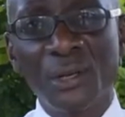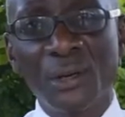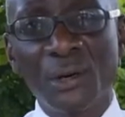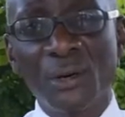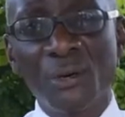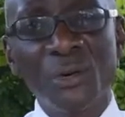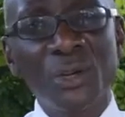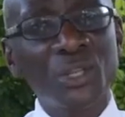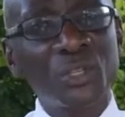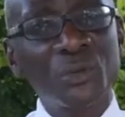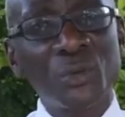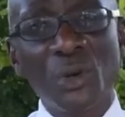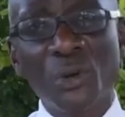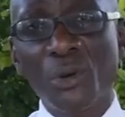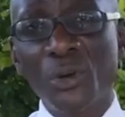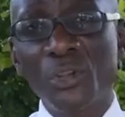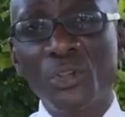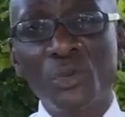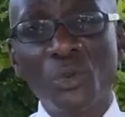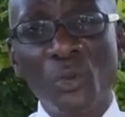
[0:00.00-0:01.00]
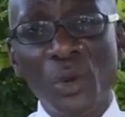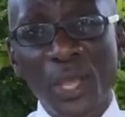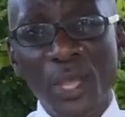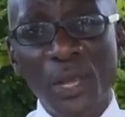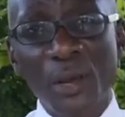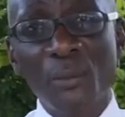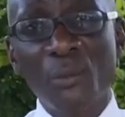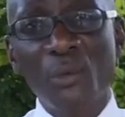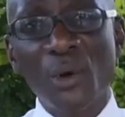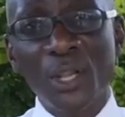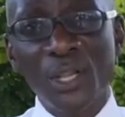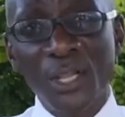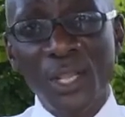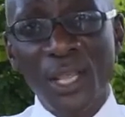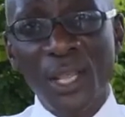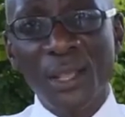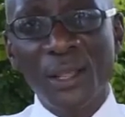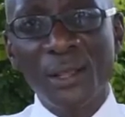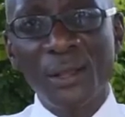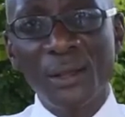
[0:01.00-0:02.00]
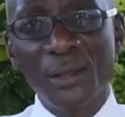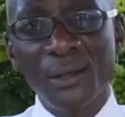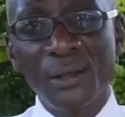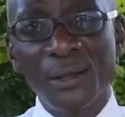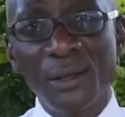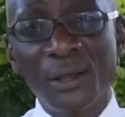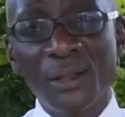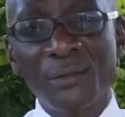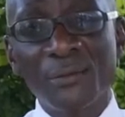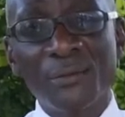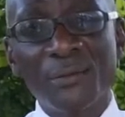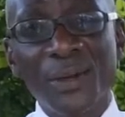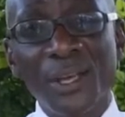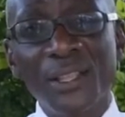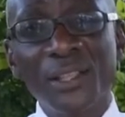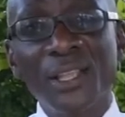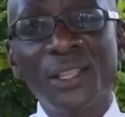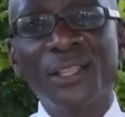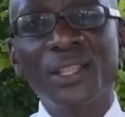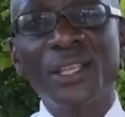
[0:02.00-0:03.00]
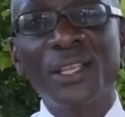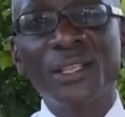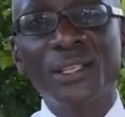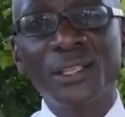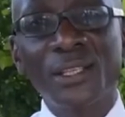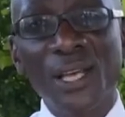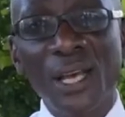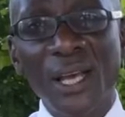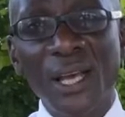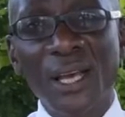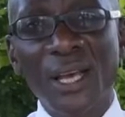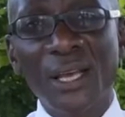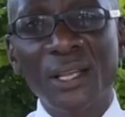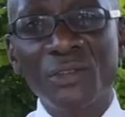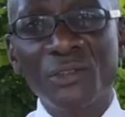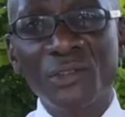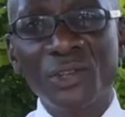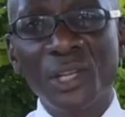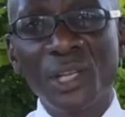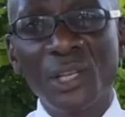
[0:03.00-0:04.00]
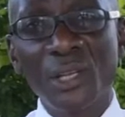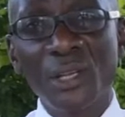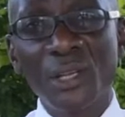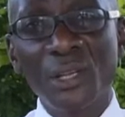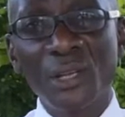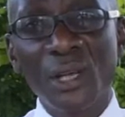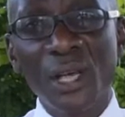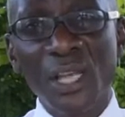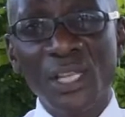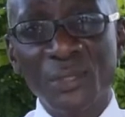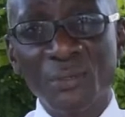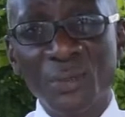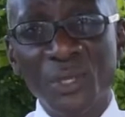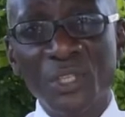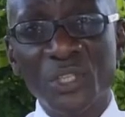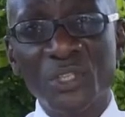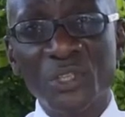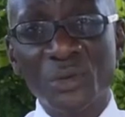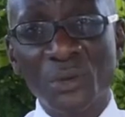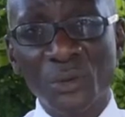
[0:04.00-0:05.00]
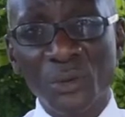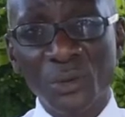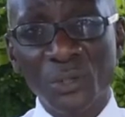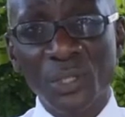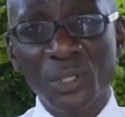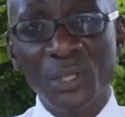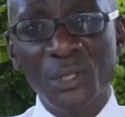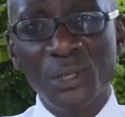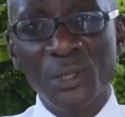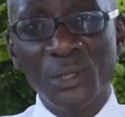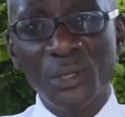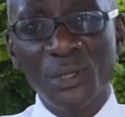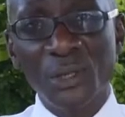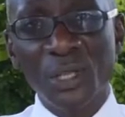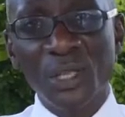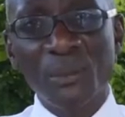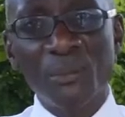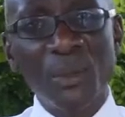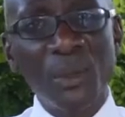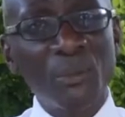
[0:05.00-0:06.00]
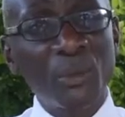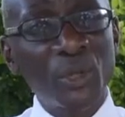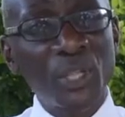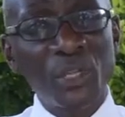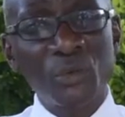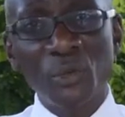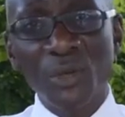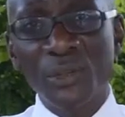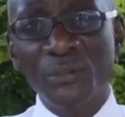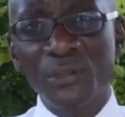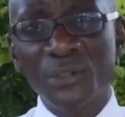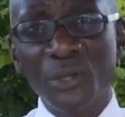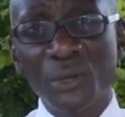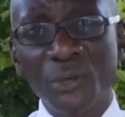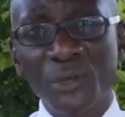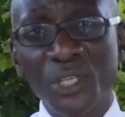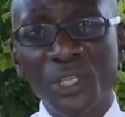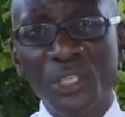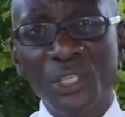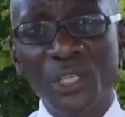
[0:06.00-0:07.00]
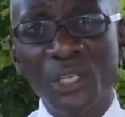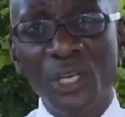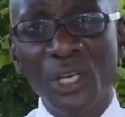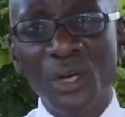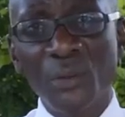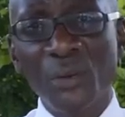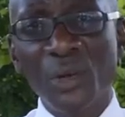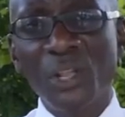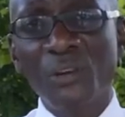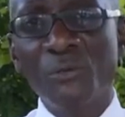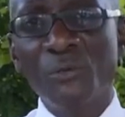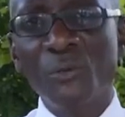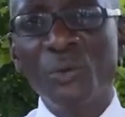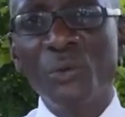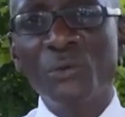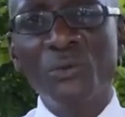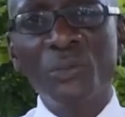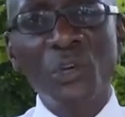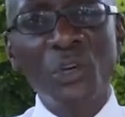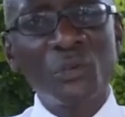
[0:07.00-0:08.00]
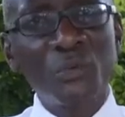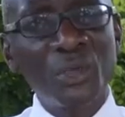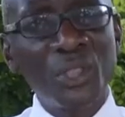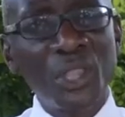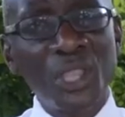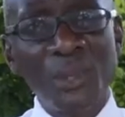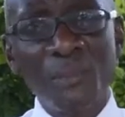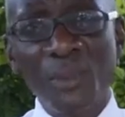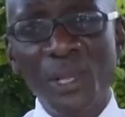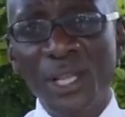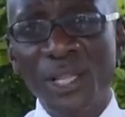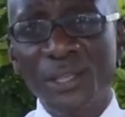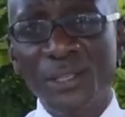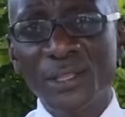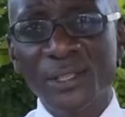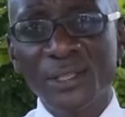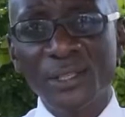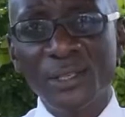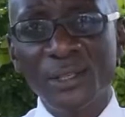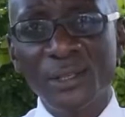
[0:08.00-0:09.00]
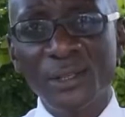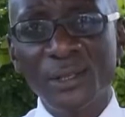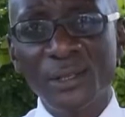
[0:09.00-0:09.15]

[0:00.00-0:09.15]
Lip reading: or else we're going to wake up one day and find that the entire country has been sold. And the people that will have sold it will have moved on with their millions